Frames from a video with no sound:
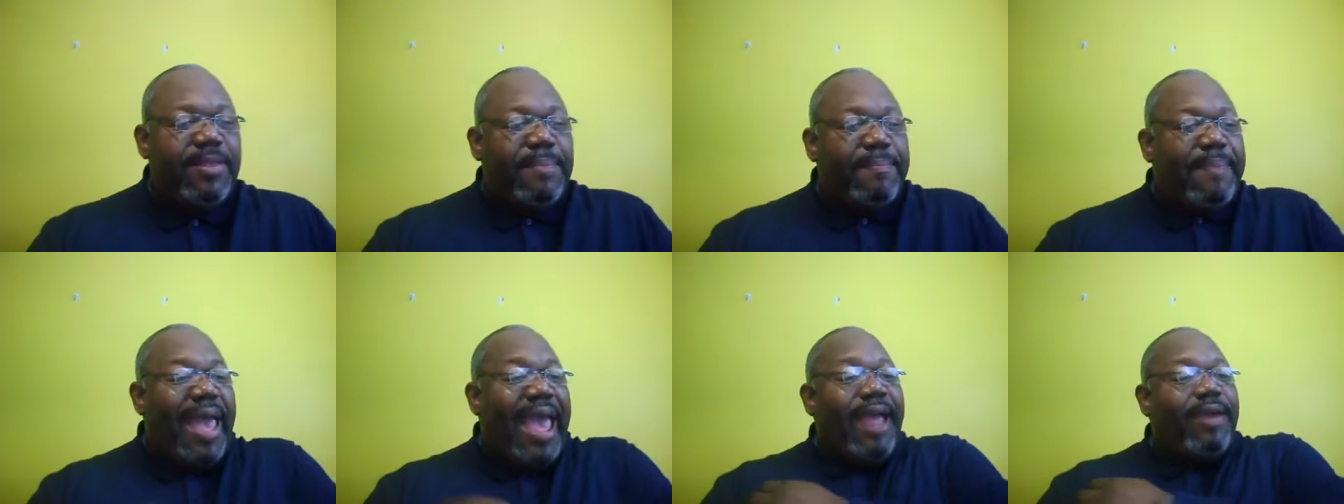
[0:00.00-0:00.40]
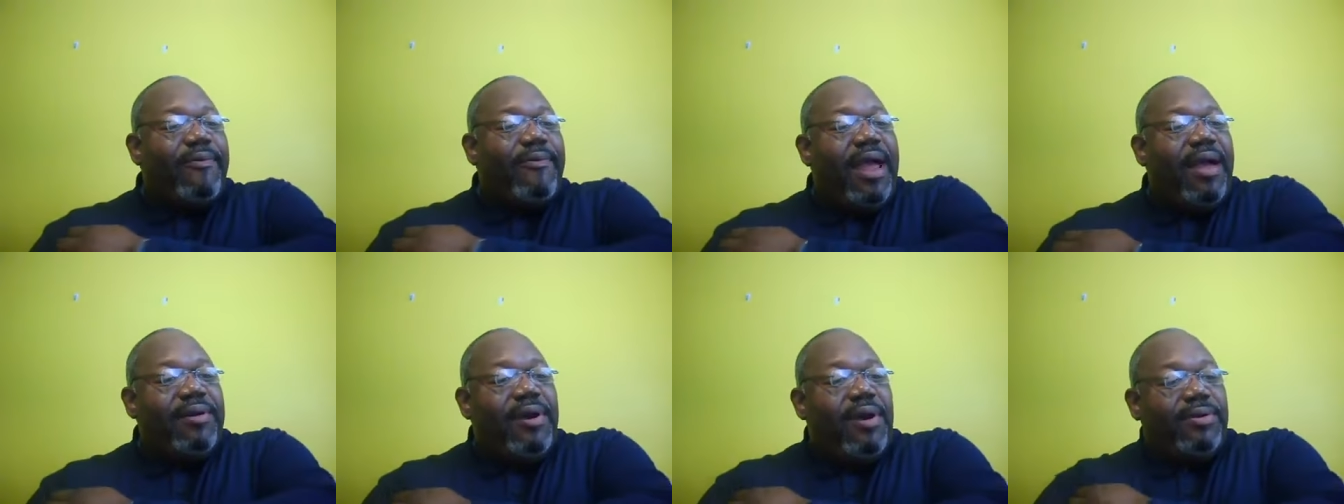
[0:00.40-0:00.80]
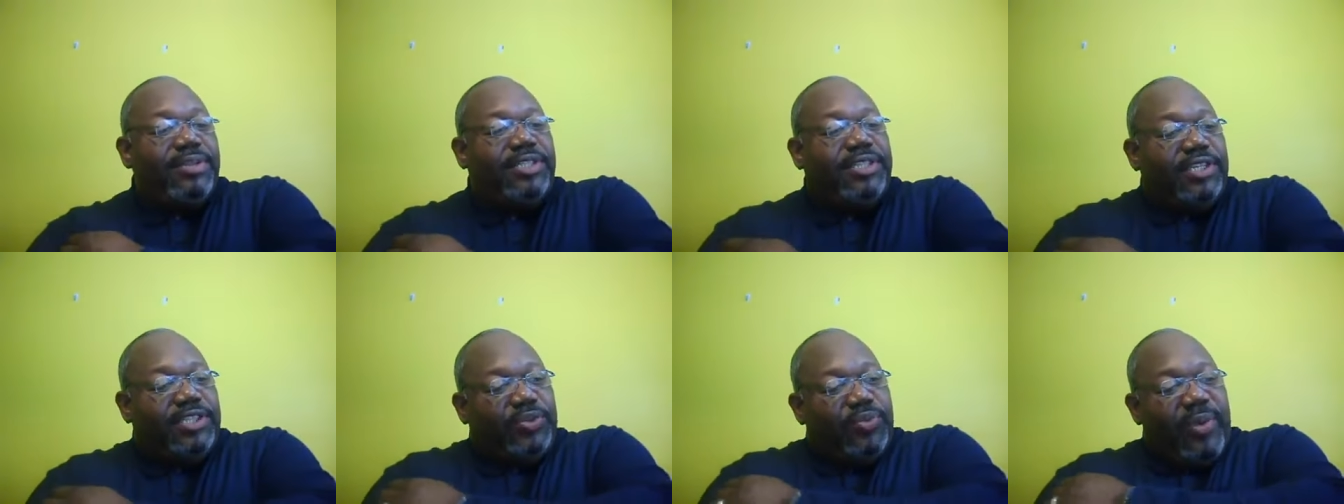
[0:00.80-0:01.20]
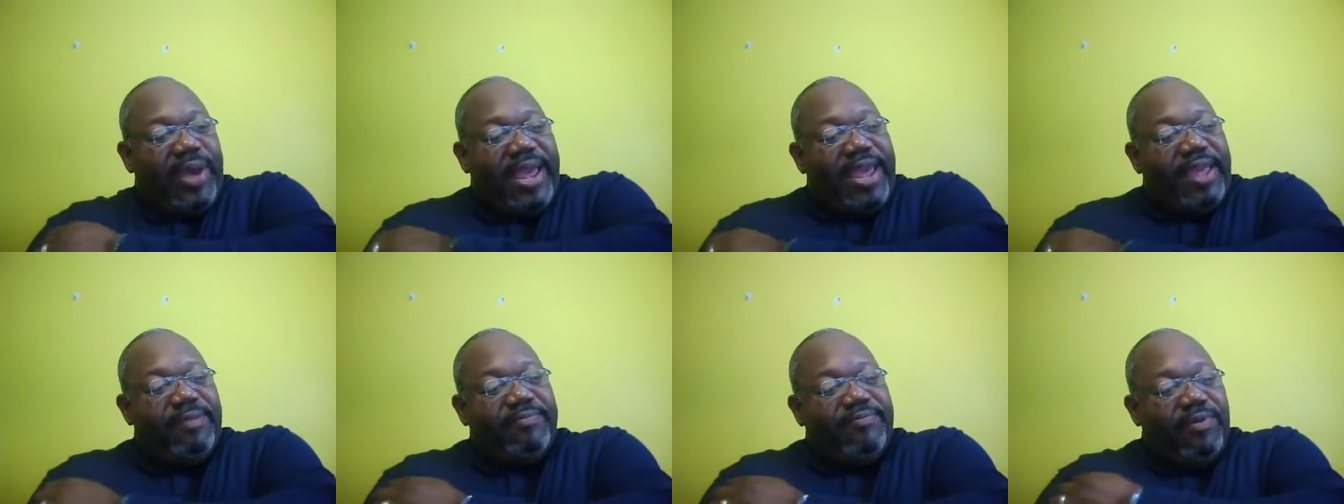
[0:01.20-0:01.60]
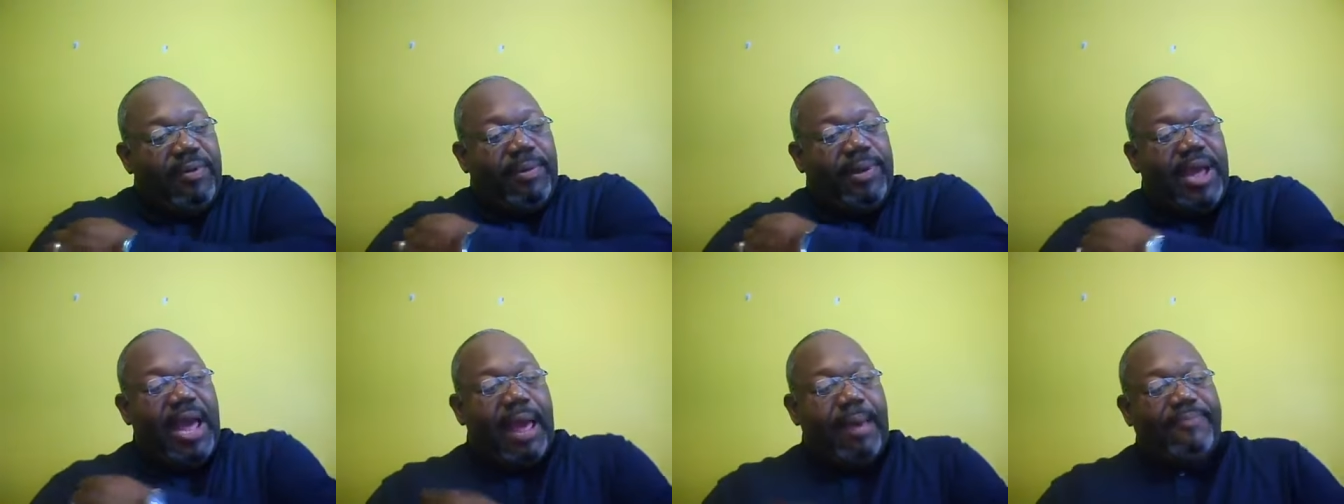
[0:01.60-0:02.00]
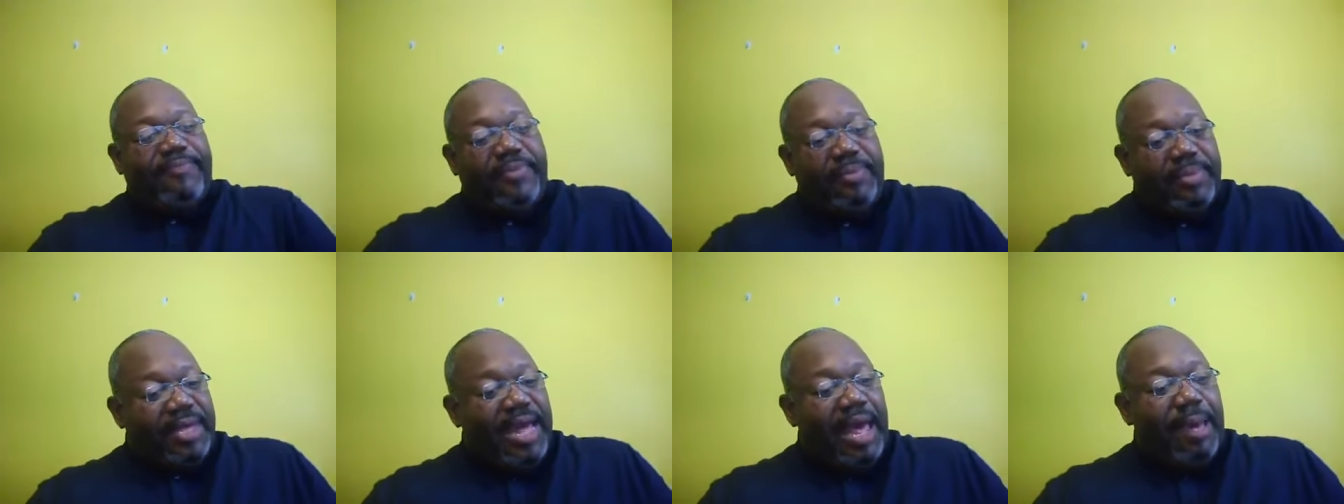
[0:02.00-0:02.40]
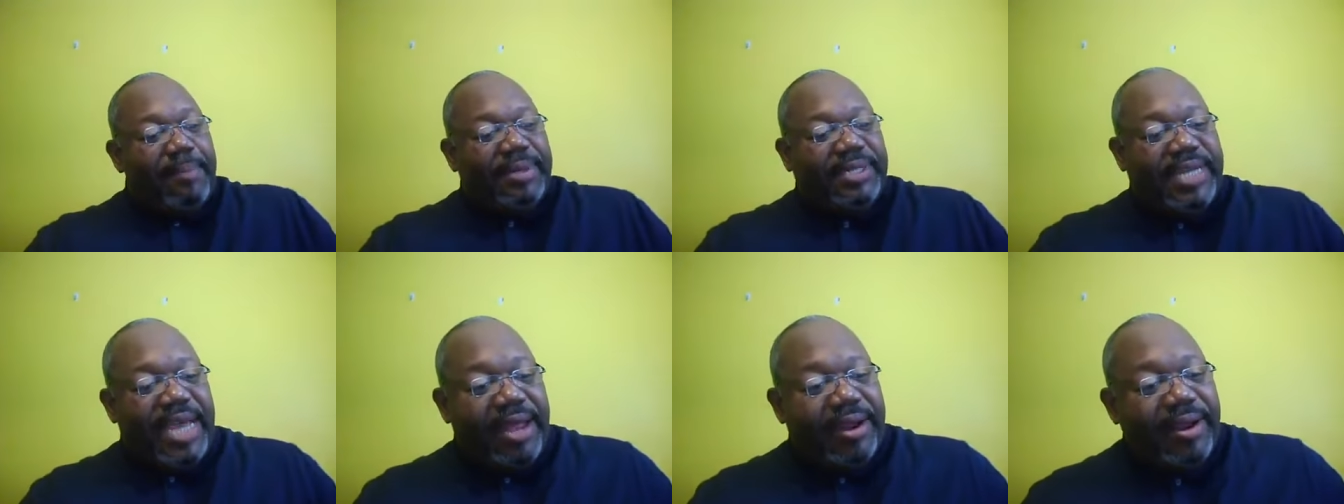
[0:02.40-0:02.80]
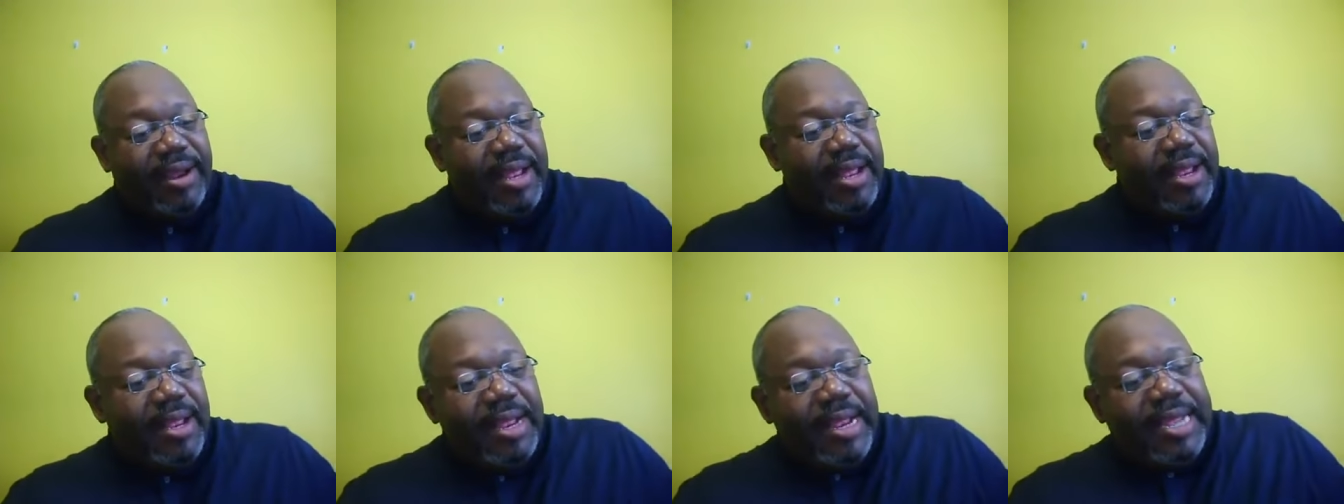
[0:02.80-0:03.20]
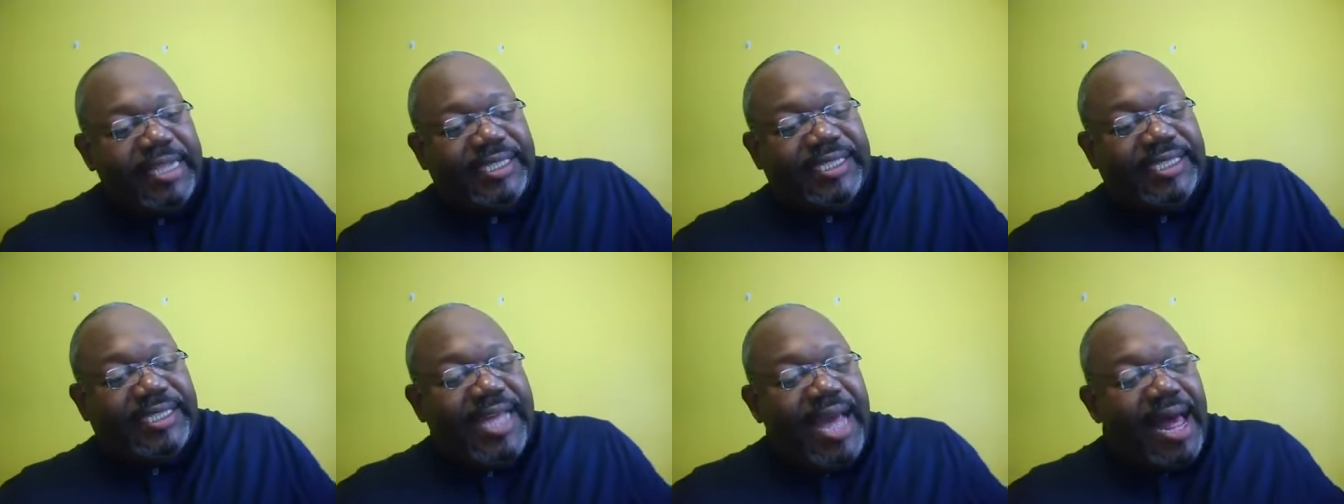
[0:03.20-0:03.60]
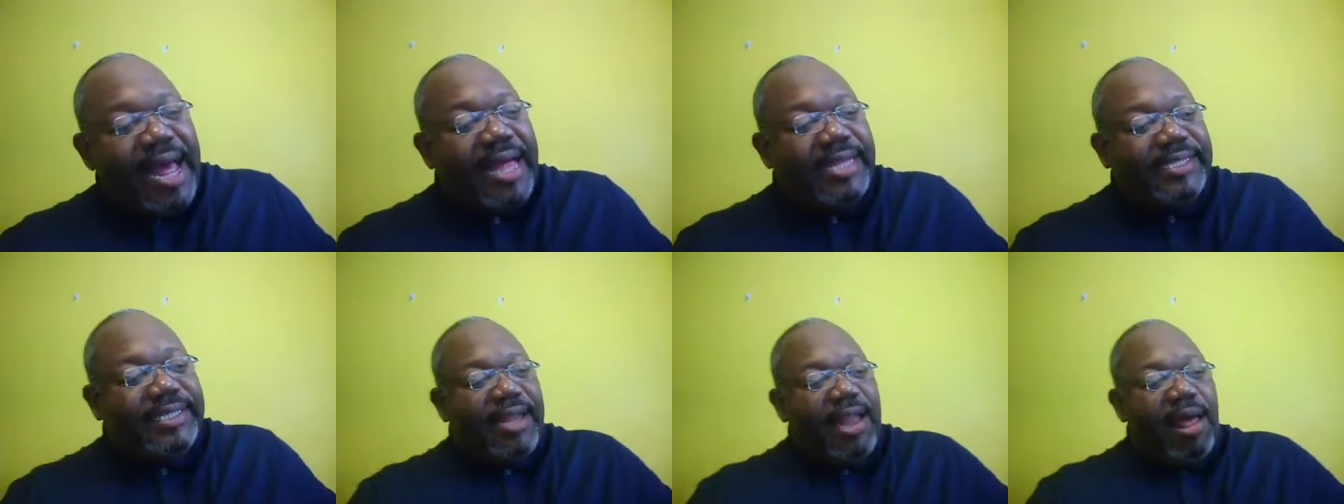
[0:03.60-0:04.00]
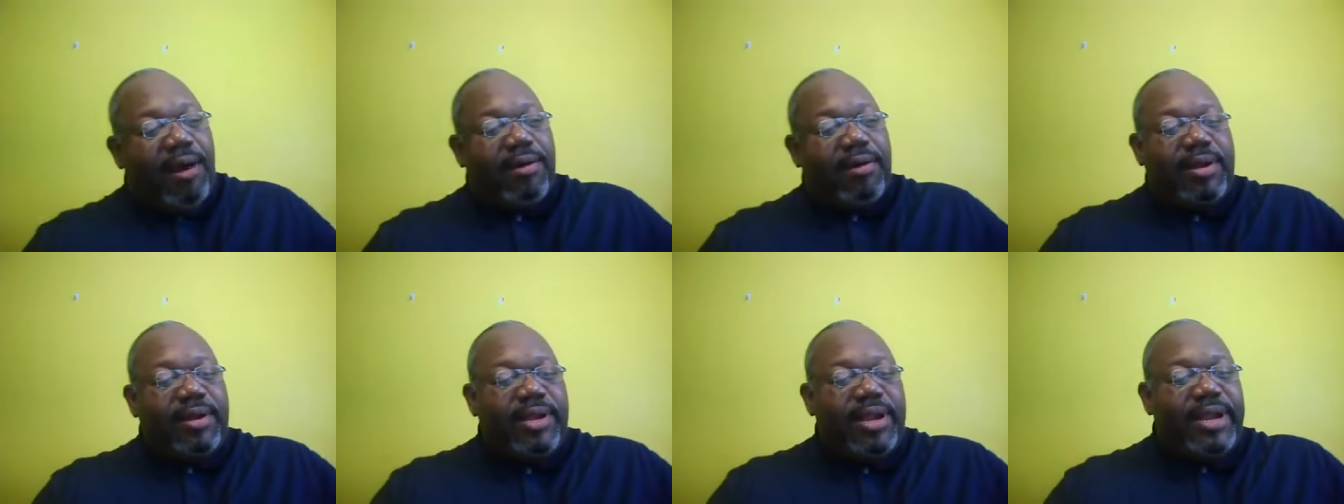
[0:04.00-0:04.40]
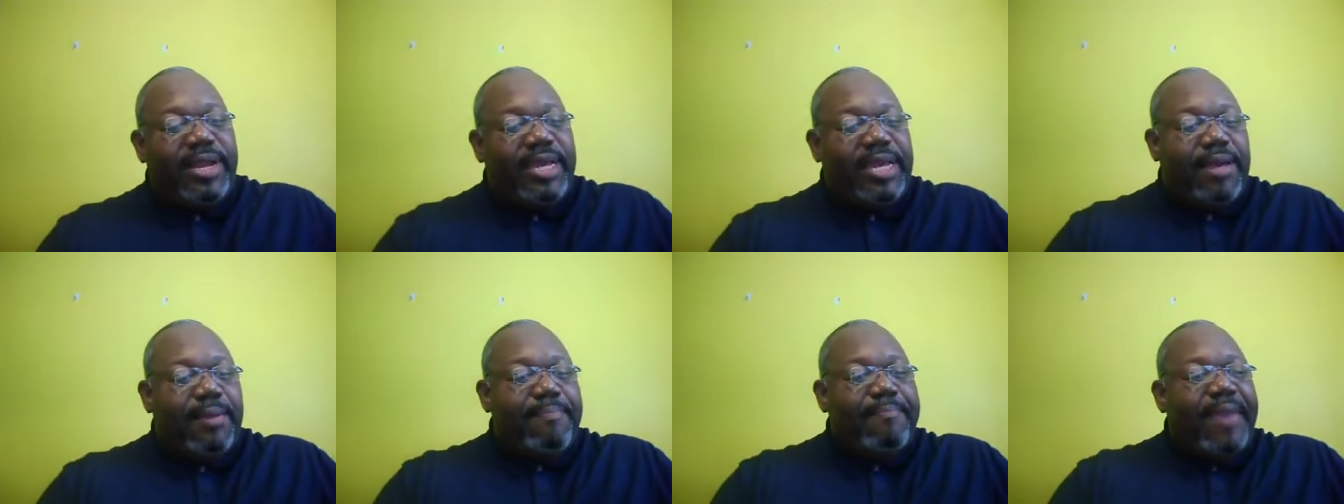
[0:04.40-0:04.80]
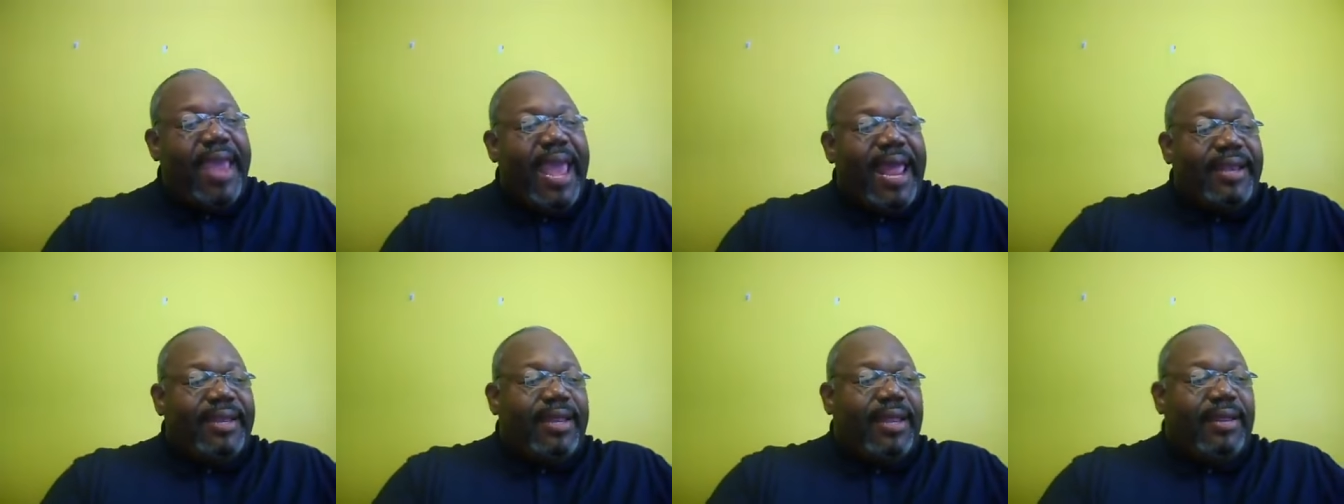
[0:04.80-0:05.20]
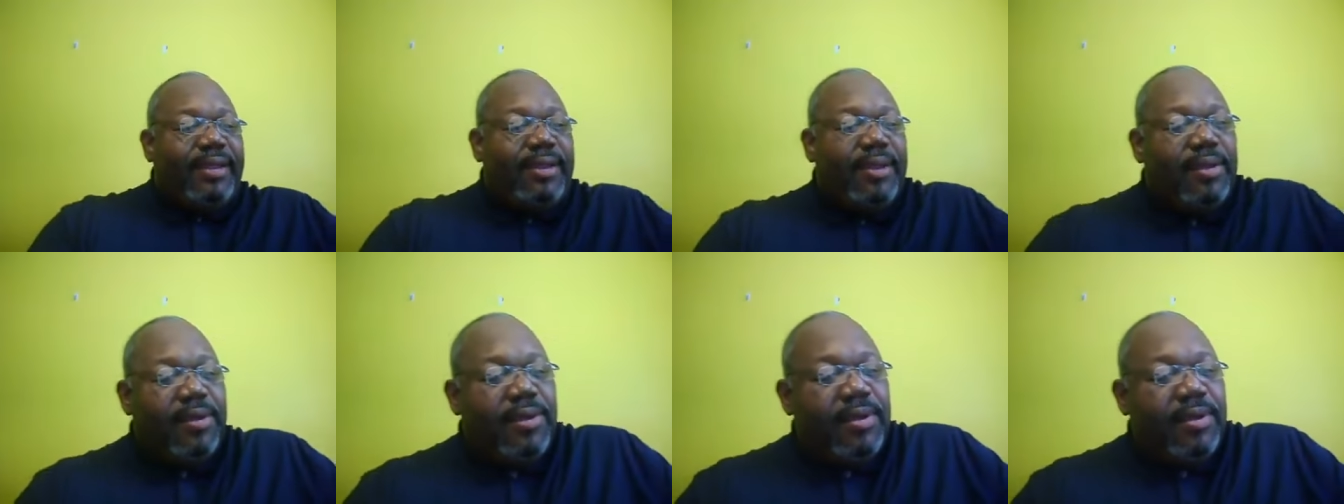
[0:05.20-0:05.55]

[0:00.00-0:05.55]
the background goes this way from a, from the commentator. It says God's law clearly commanded